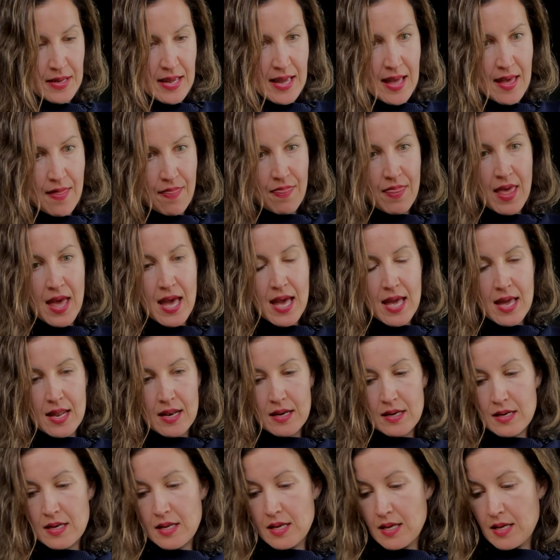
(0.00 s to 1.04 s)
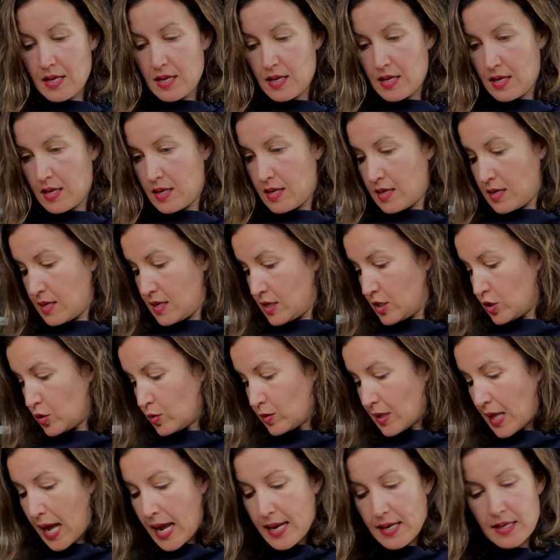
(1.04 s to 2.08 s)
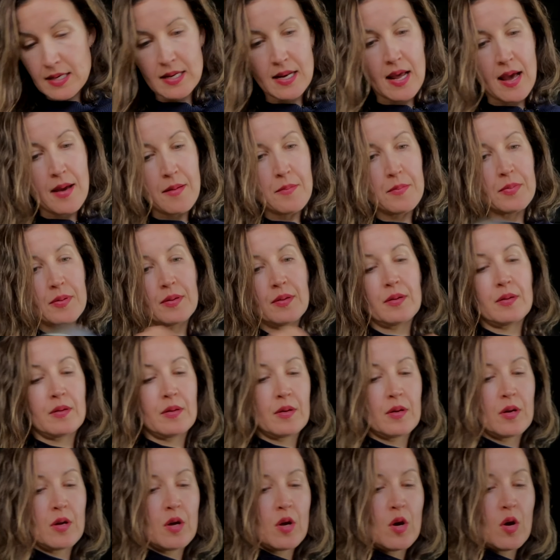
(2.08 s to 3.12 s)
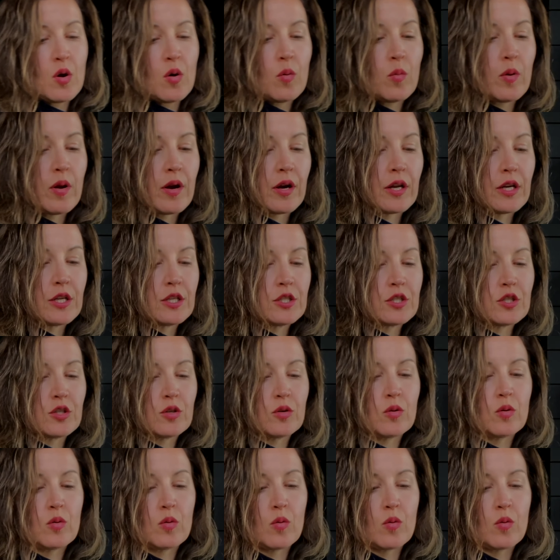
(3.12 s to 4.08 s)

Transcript: And then, to lighten it up, we are gonna do